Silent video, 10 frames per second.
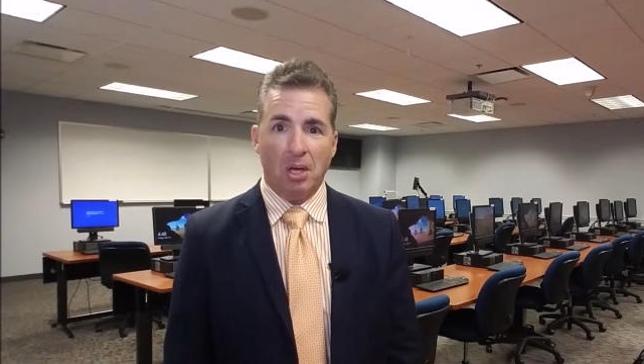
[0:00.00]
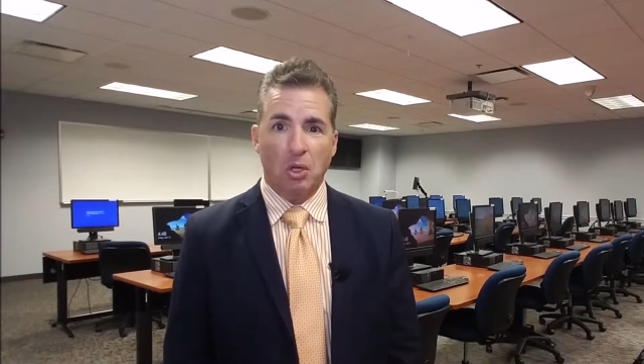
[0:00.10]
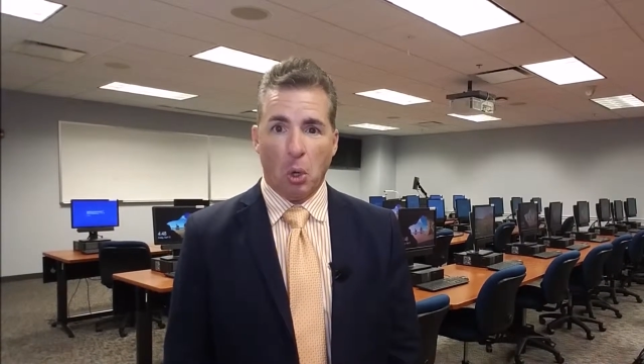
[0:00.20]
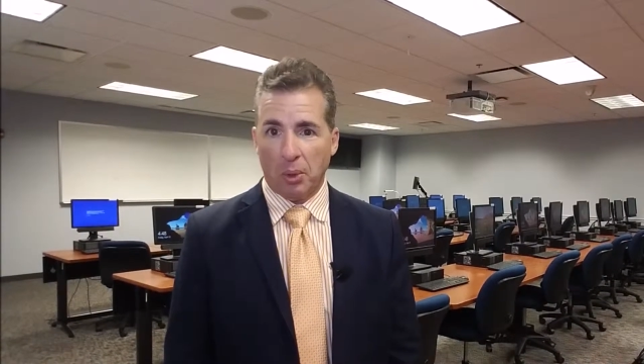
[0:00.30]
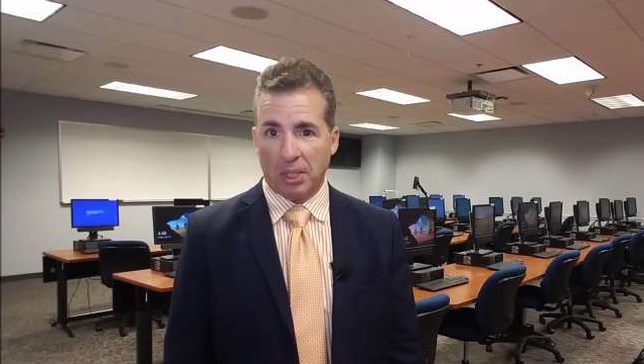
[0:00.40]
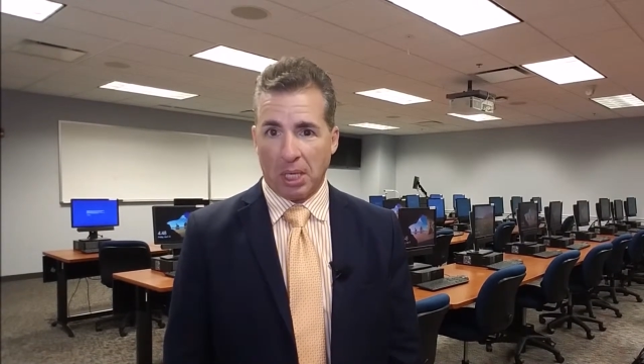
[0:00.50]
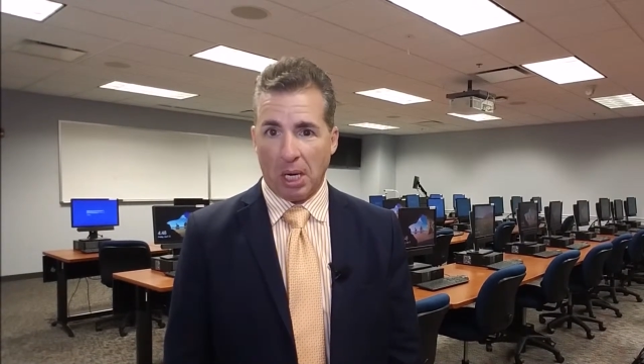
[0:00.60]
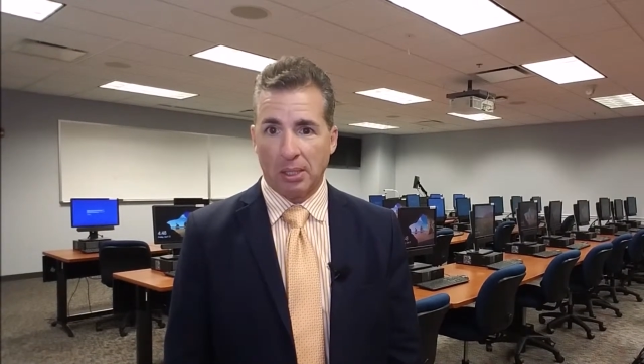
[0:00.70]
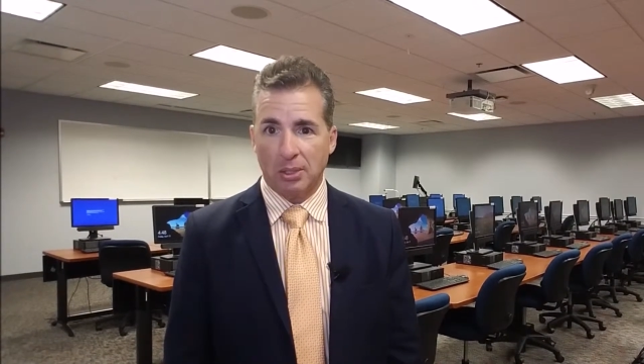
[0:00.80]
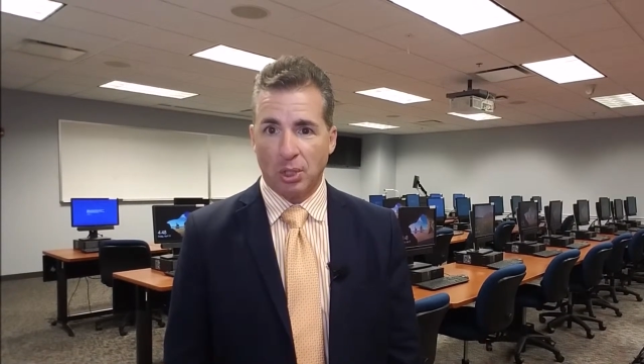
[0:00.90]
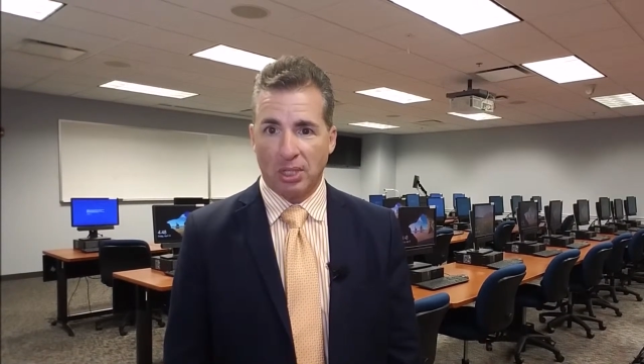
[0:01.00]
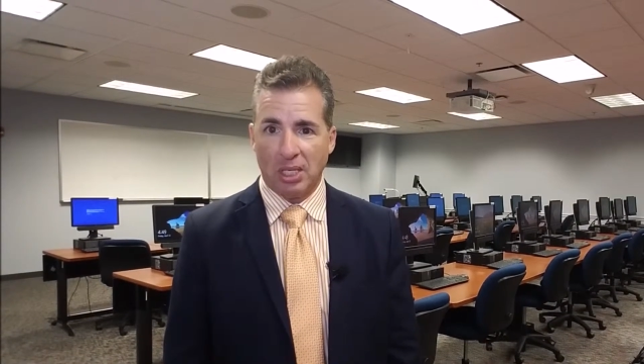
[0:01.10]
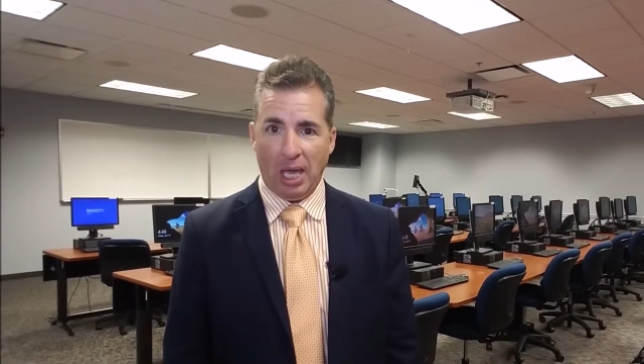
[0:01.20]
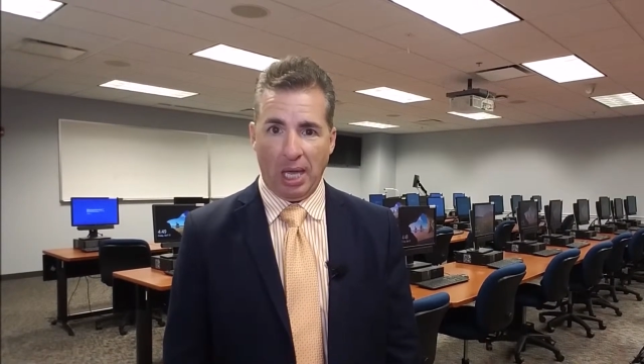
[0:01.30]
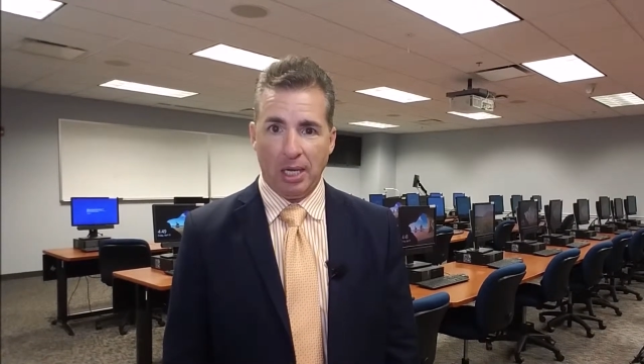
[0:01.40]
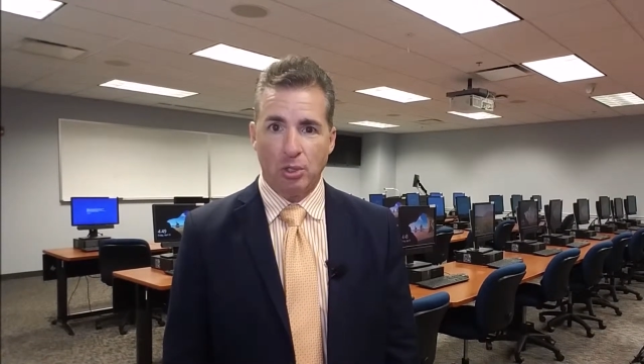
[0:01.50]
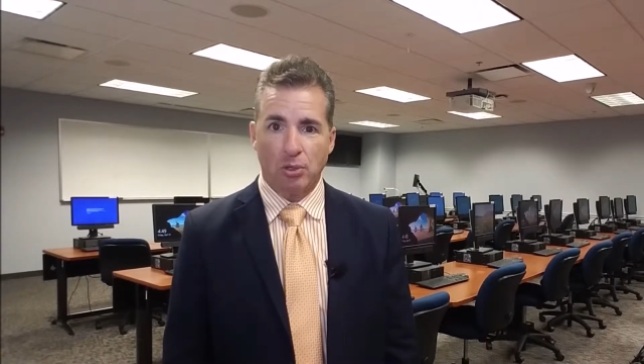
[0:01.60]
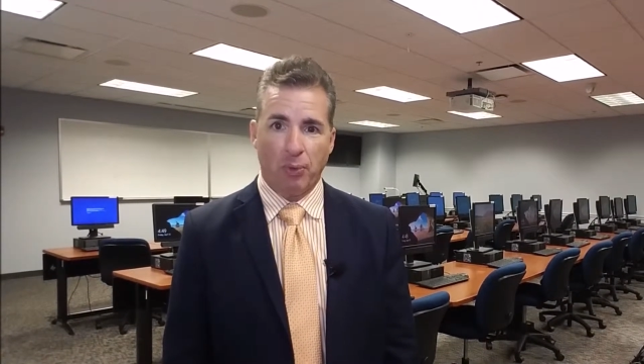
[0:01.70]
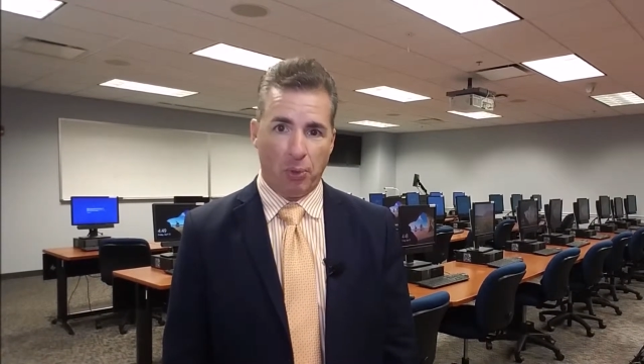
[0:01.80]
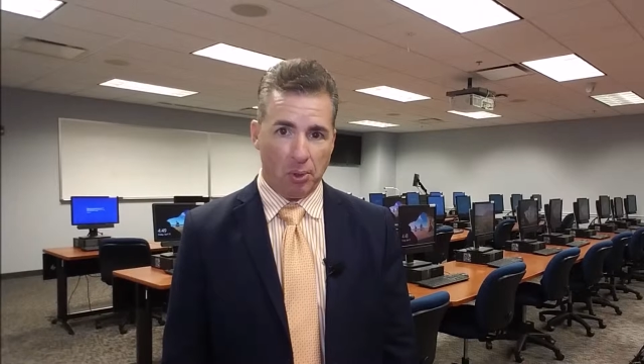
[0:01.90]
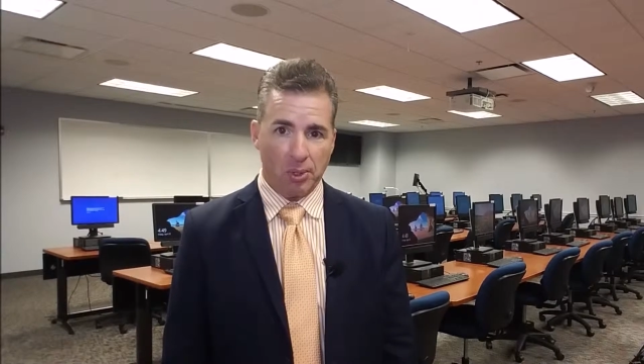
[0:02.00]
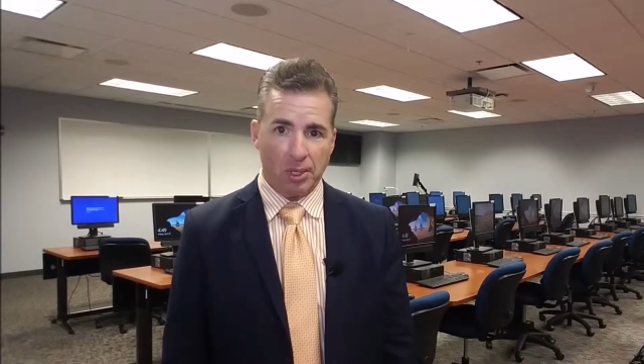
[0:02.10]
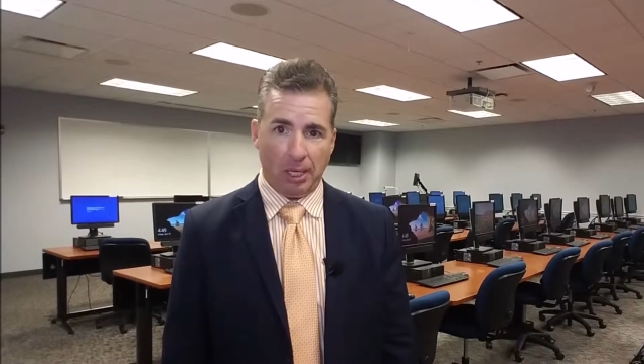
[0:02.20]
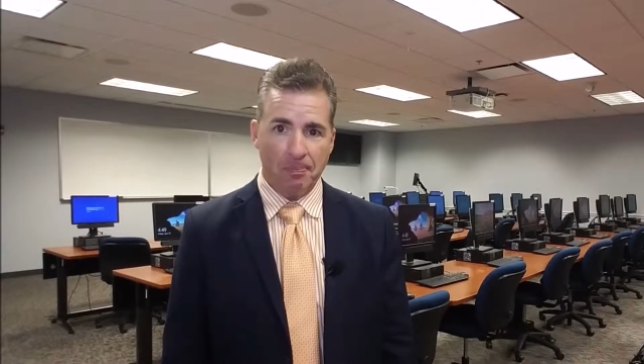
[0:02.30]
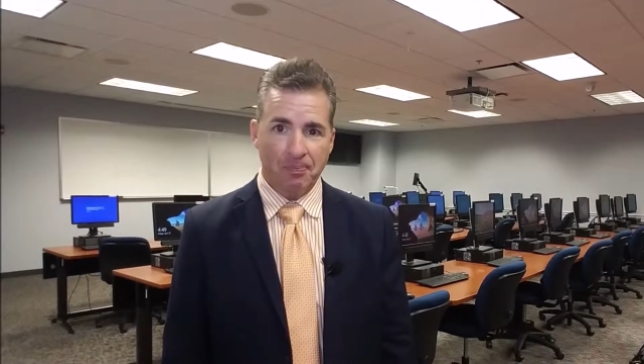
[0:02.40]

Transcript: going to college at the age of 30.